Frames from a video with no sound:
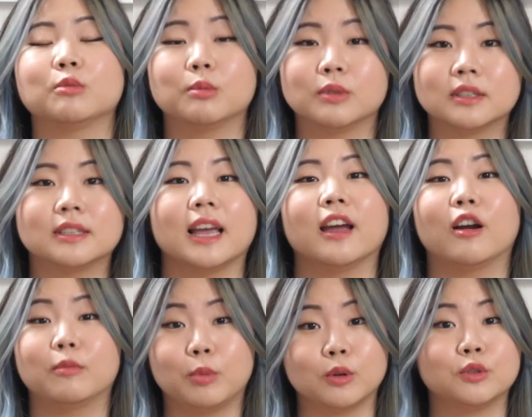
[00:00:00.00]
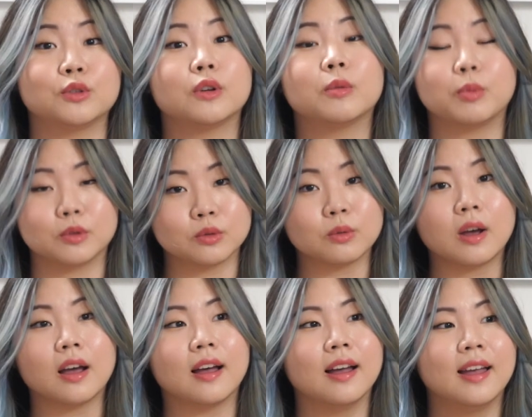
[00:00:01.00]
We would say our bonjour,
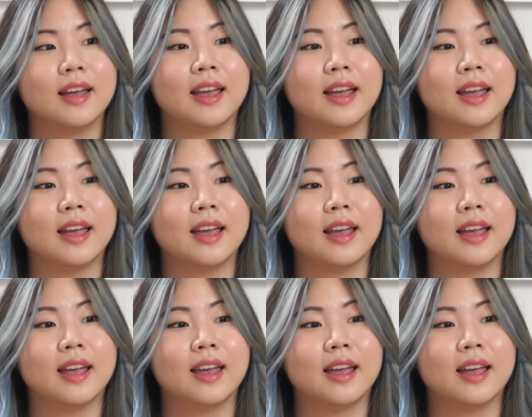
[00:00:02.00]
bonsoir,